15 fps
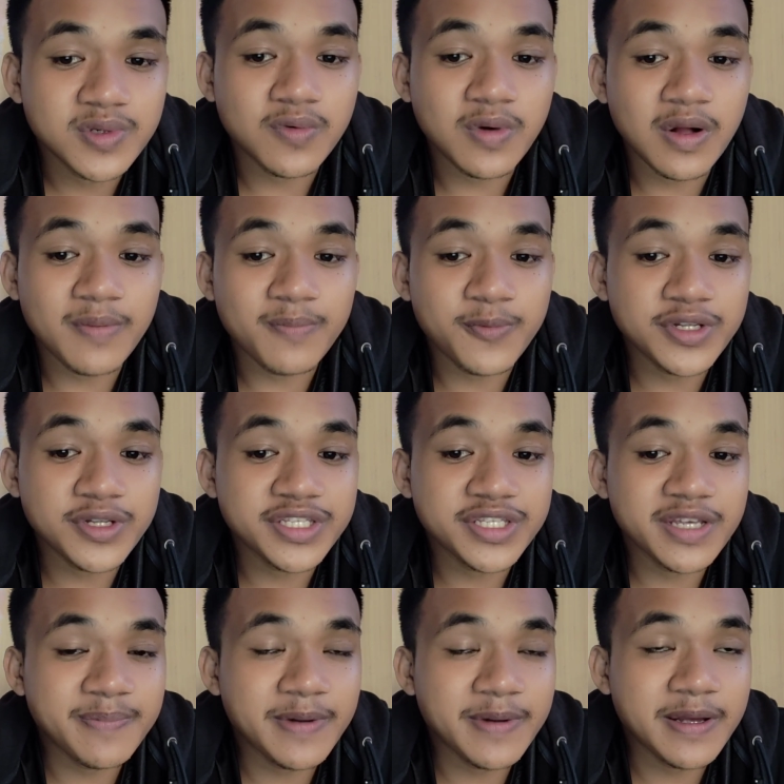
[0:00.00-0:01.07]

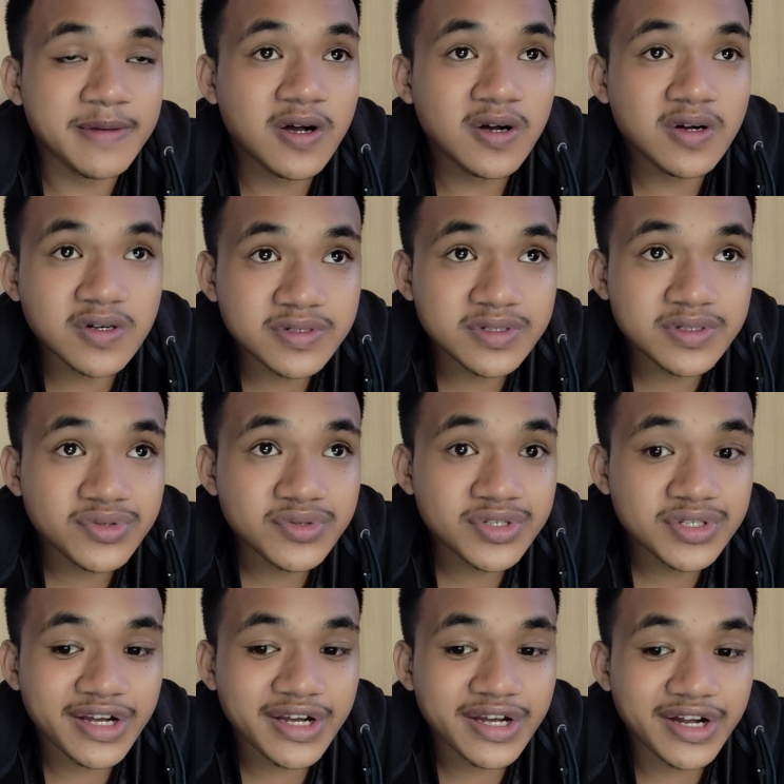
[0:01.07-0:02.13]
1.75
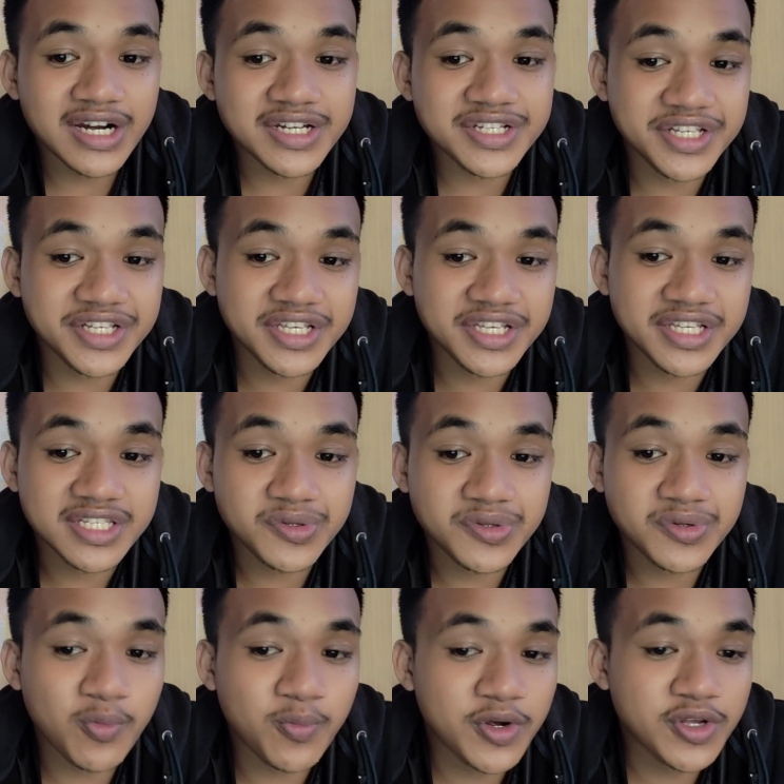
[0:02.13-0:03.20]
ounce, large is
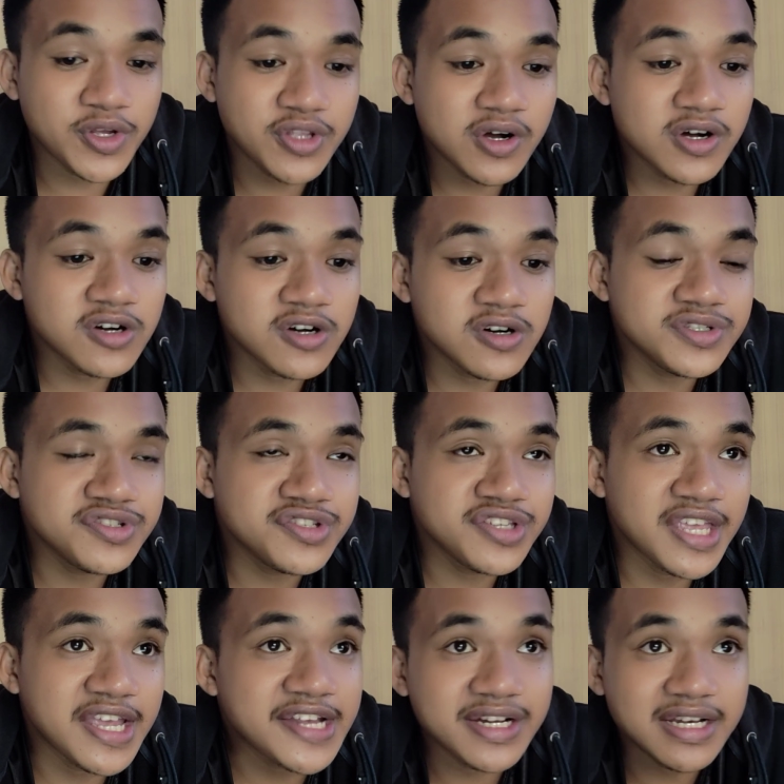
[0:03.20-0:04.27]
2 ounce,
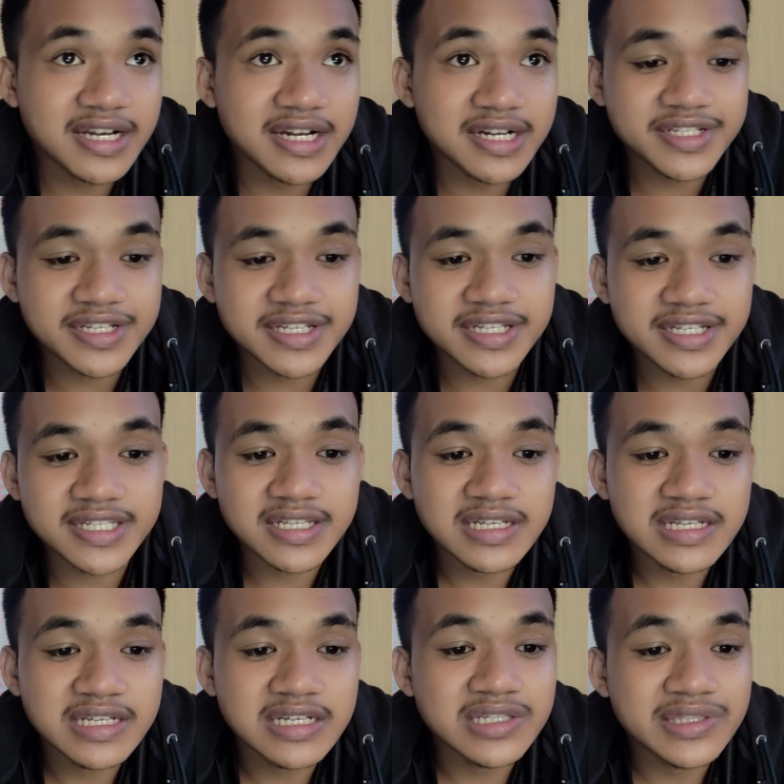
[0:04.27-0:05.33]
extra large is
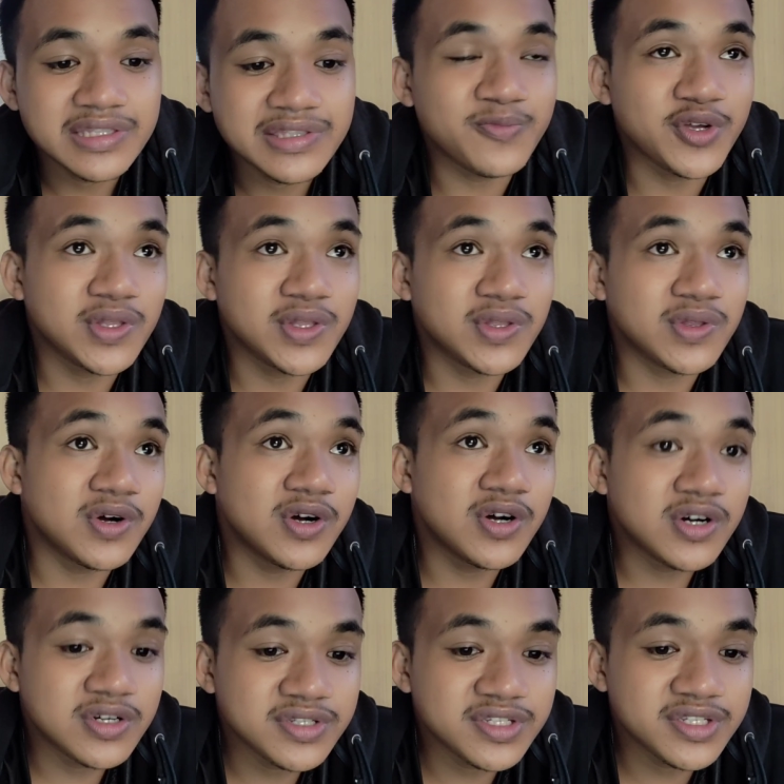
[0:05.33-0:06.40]
2.2
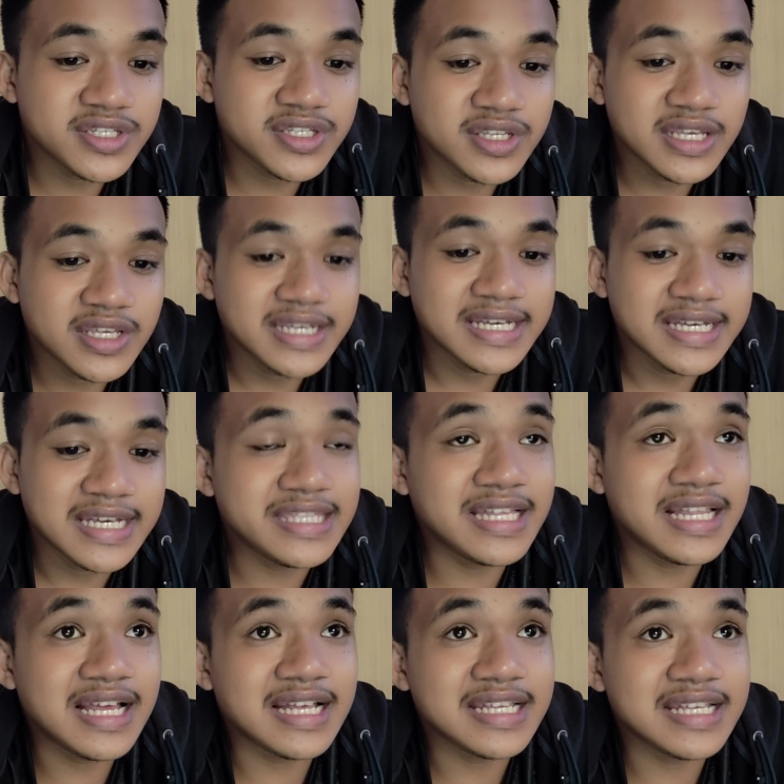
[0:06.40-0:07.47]
ounce, and
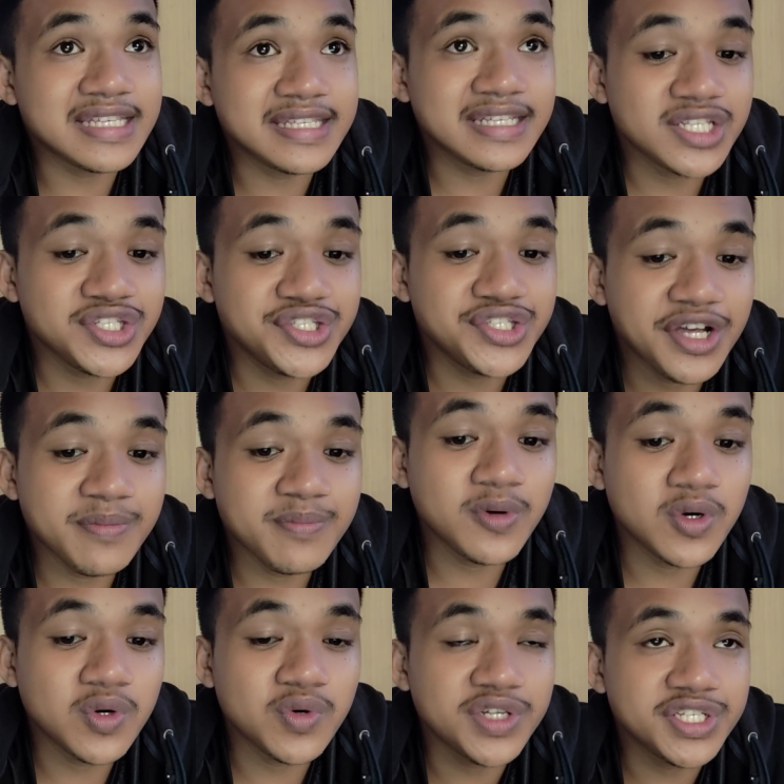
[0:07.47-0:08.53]
the last is
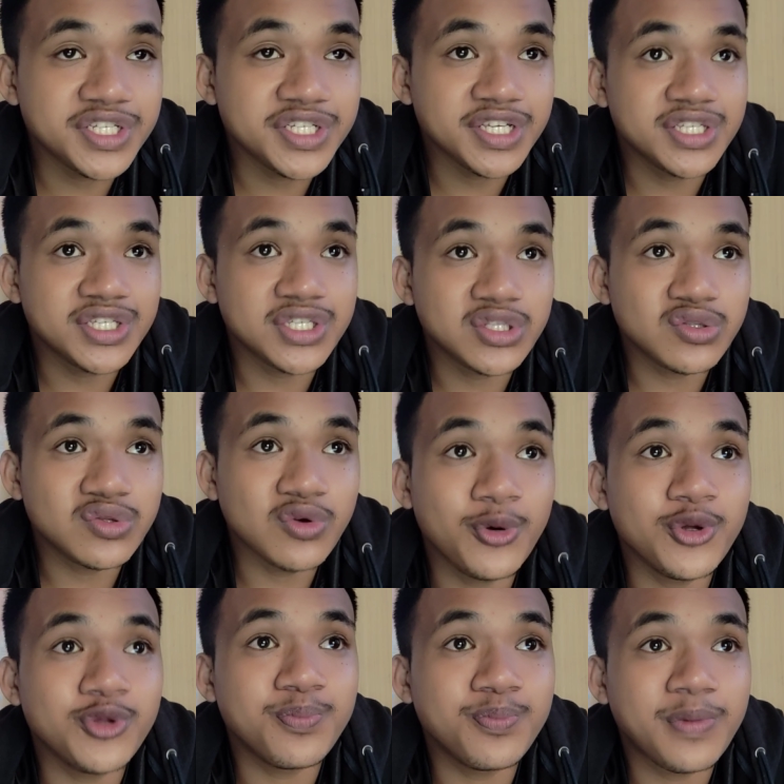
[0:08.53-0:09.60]
jumbo, which is
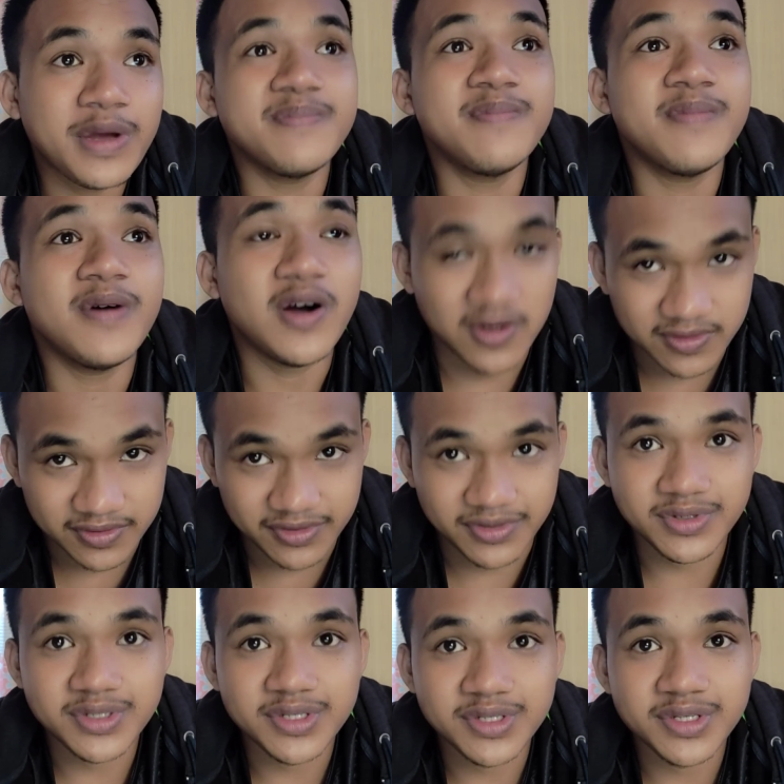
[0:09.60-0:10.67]
2.5
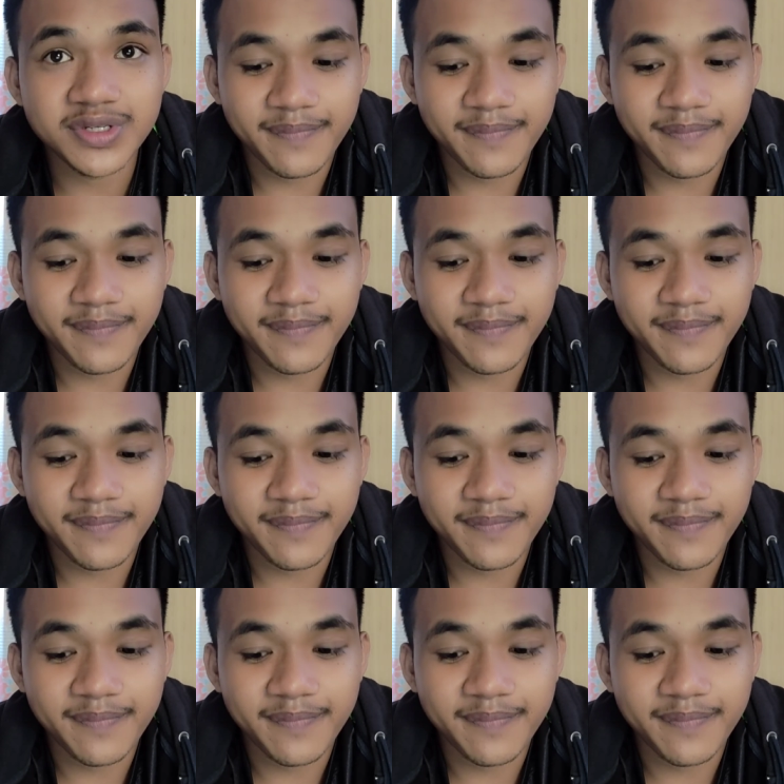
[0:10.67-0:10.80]
ounce.